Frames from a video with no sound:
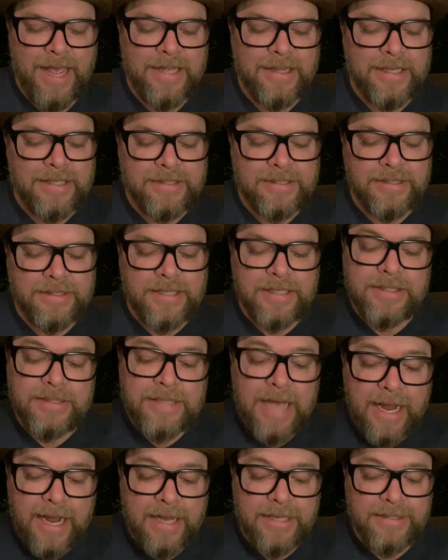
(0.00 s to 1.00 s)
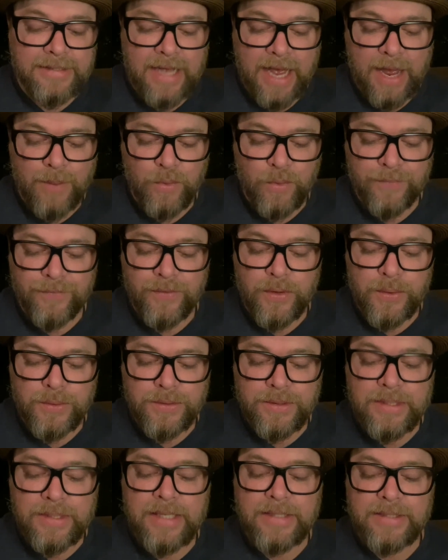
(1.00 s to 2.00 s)
This is the second time we've
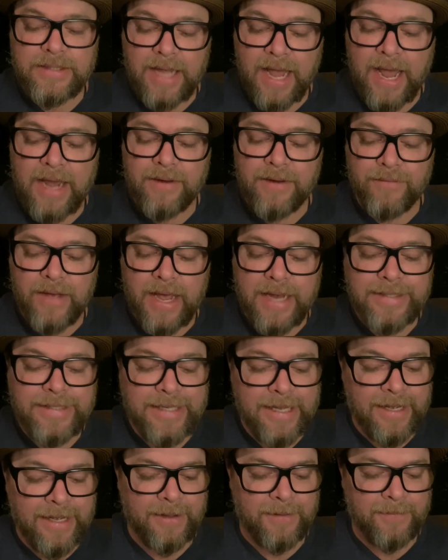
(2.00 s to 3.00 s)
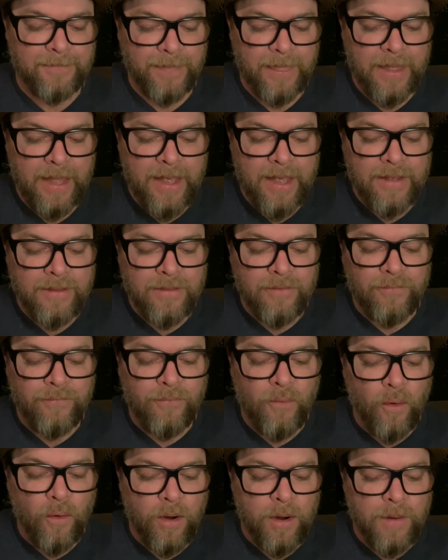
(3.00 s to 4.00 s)
used this kind of idea. The
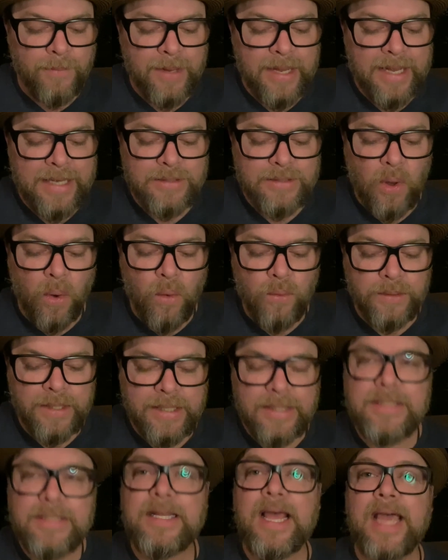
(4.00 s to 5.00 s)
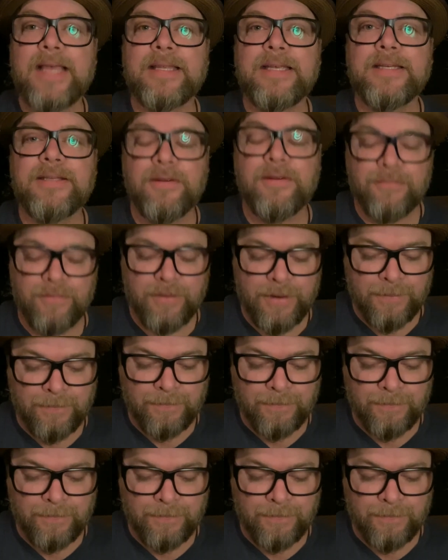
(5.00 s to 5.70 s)
form is only slightly different.